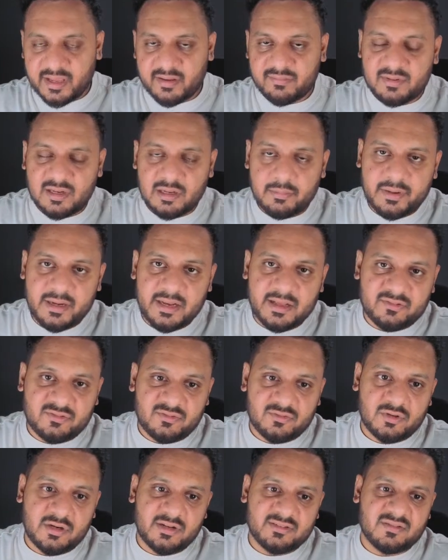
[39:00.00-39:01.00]
the
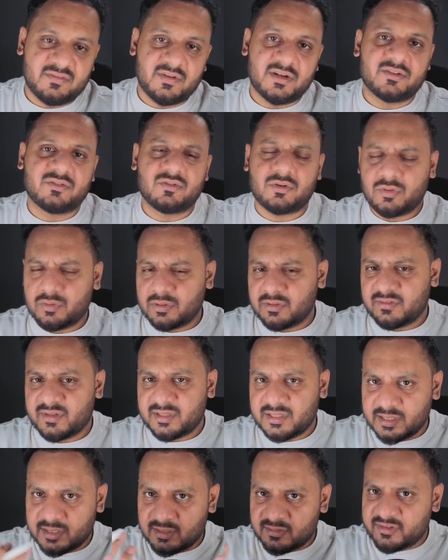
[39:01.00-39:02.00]
limitations or disadvantages, or you can say
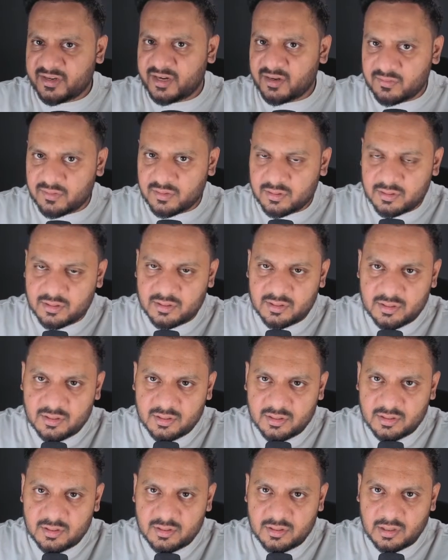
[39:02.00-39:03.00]
the other side of the
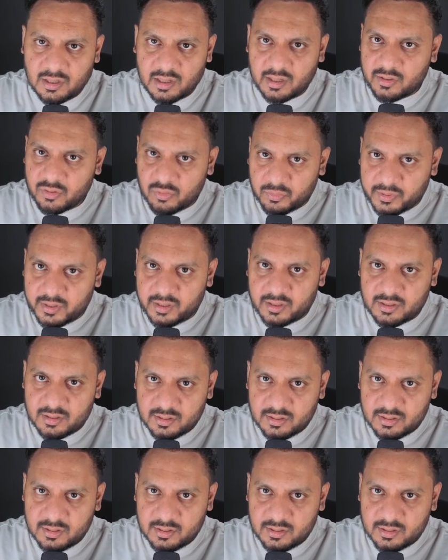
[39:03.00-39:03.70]
argument.